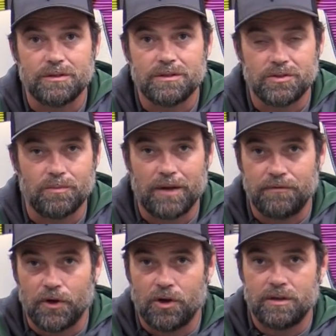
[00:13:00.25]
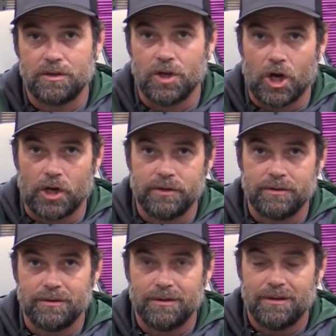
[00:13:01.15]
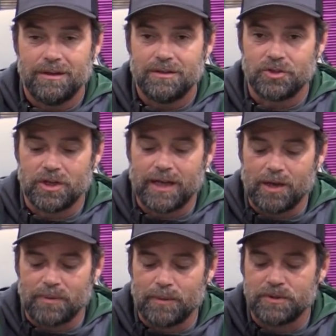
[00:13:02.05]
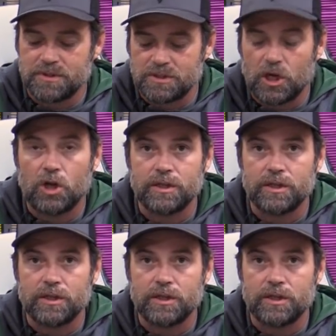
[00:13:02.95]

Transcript: So my Falk, gone. Took it out, but I put the stall